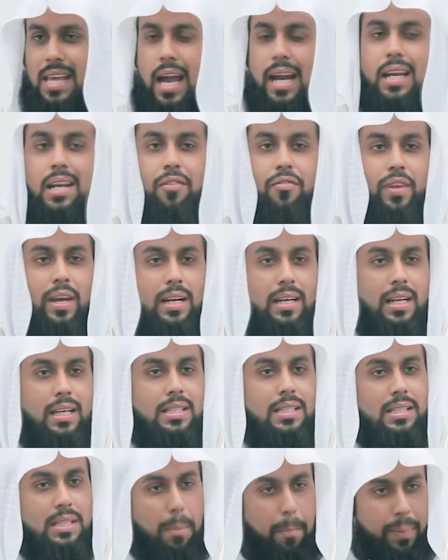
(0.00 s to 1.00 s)
side effect
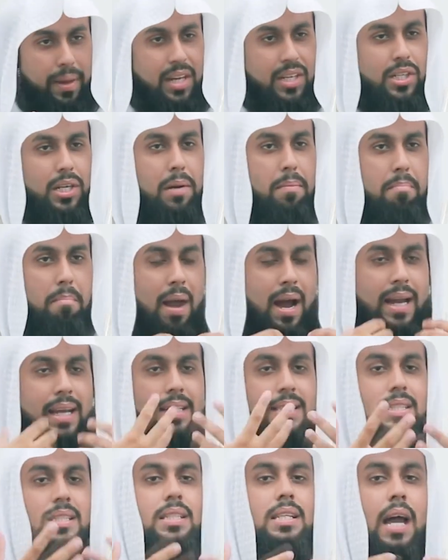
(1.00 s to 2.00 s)
is the patient
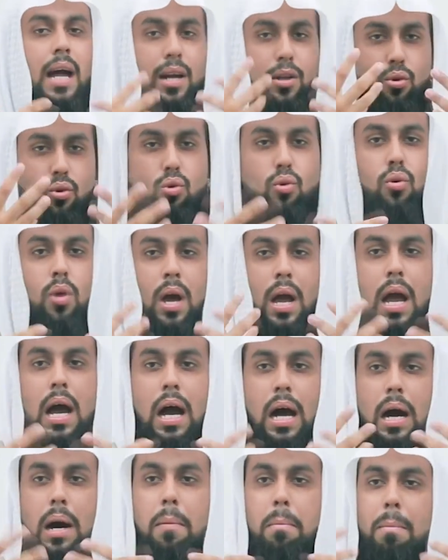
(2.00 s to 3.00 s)
might start to
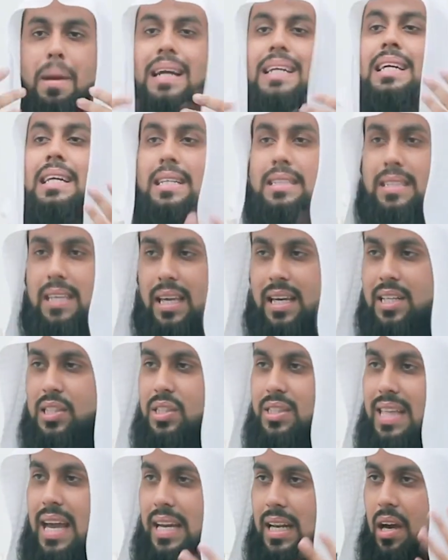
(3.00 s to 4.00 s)
mutter
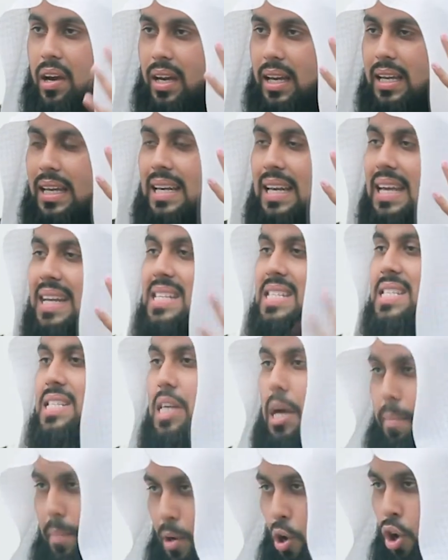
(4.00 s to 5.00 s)
things that are in his
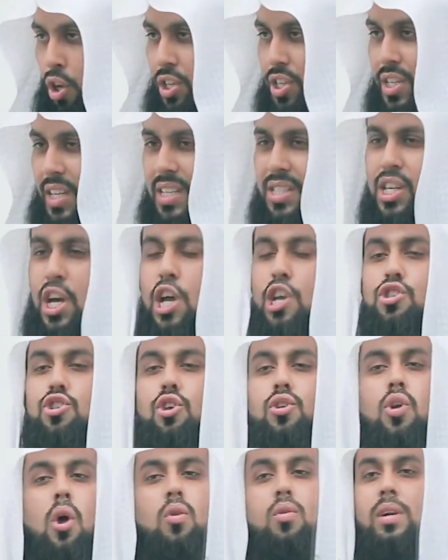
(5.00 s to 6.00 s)
subconscious,
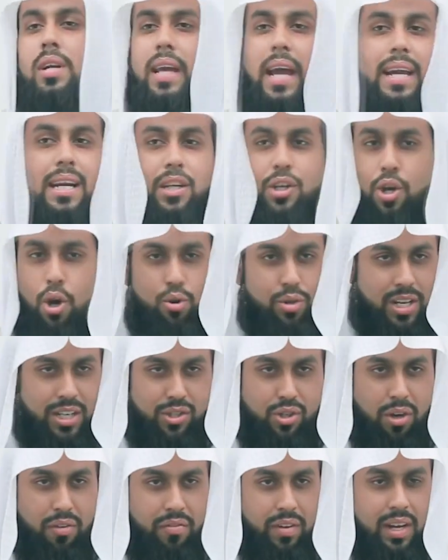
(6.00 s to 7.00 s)
so don't take
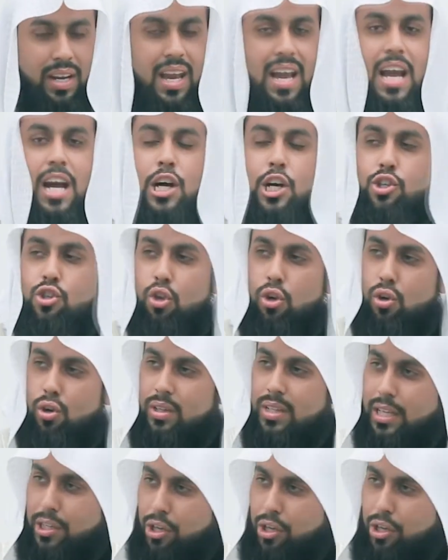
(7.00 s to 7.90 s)
notice of it. So